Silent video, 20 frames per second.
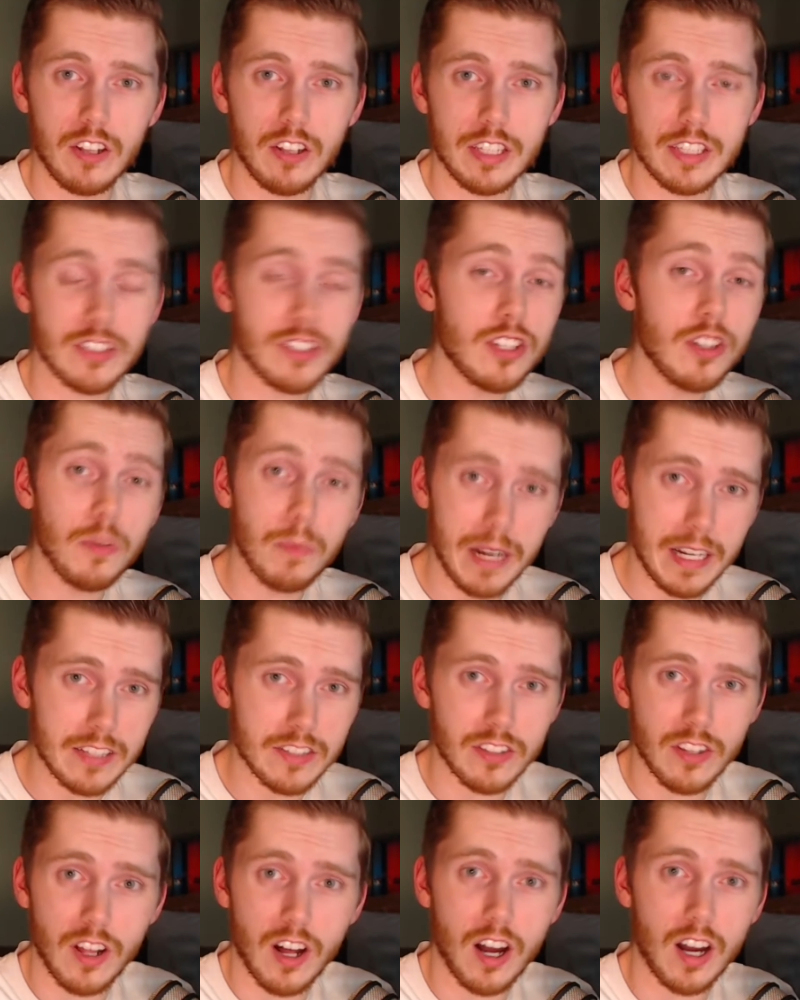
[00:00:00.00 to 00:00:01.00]
It's 2 minutes
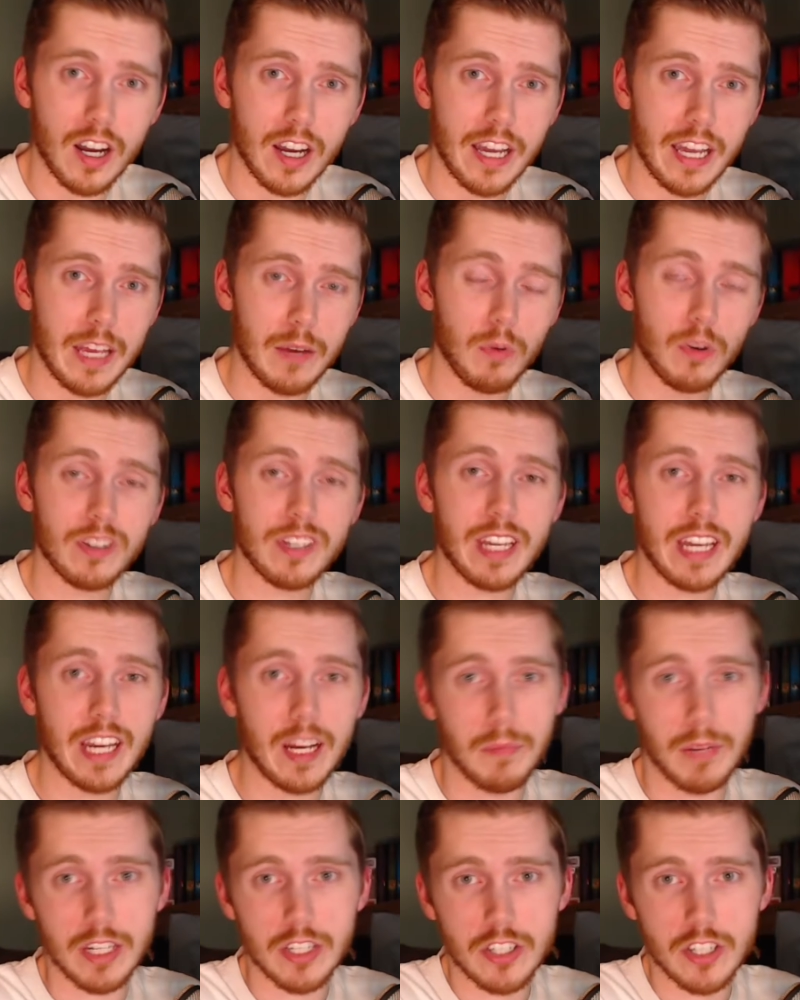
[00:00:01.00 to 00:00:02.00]
long. It won't take up
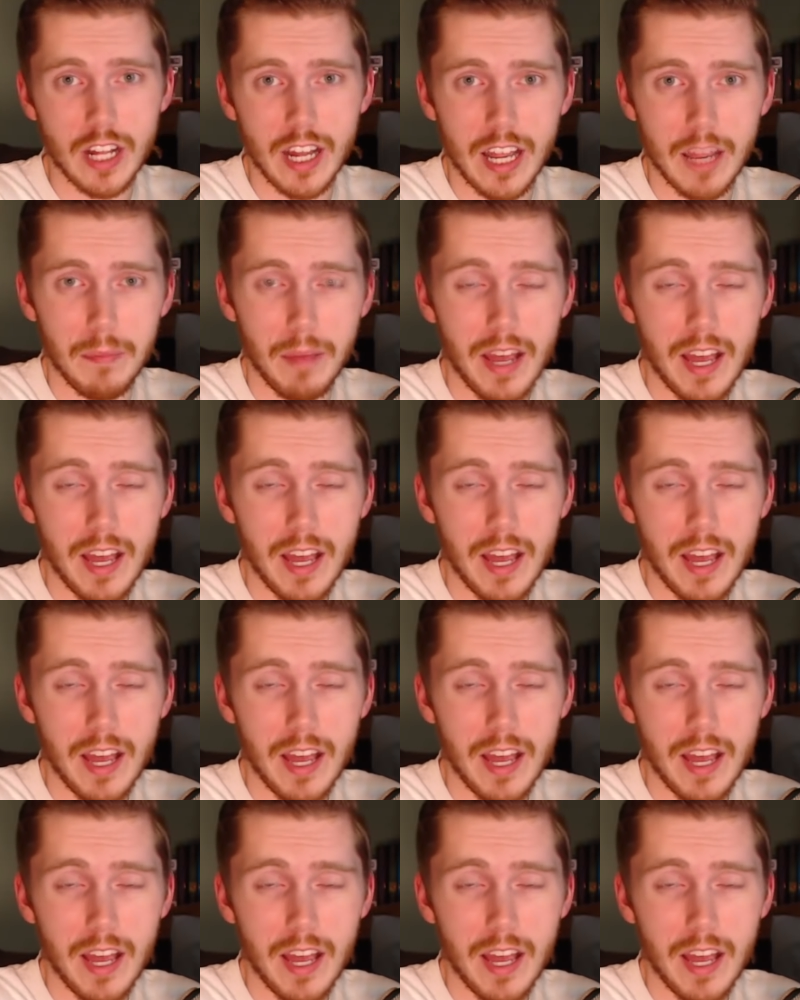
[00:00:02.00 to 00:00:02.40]
much time.